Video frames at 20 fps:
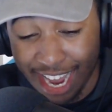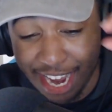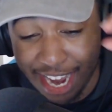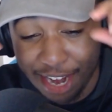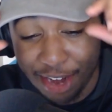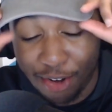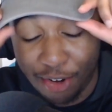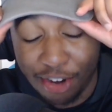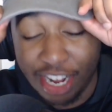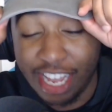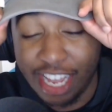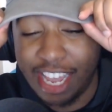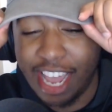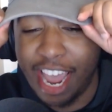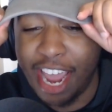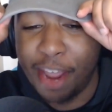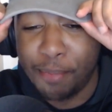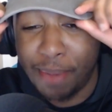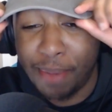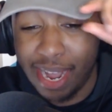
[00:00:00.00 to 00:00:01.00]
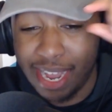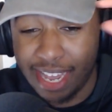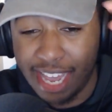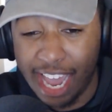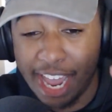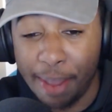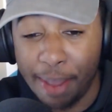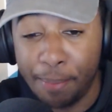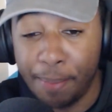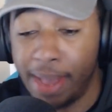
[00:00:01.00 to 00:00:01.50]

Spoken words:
and on a game-by-game